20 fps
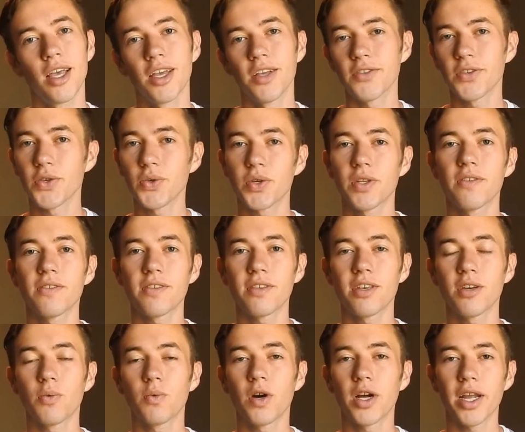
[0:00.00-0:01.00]
so you can
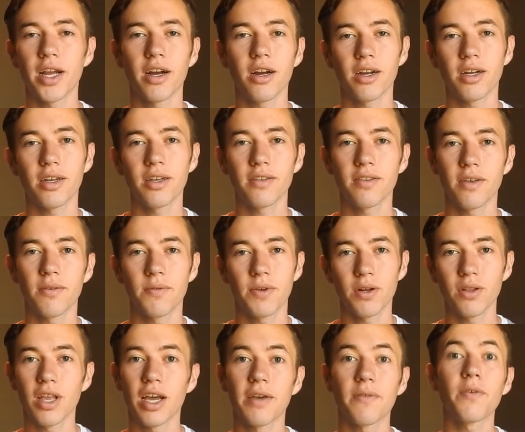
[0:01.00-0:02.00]
see what areas of
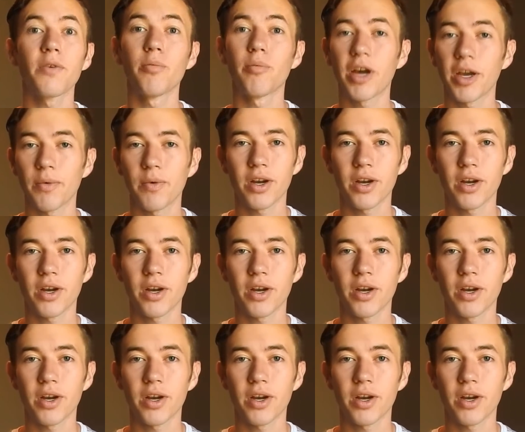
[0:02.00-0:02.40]
your life you might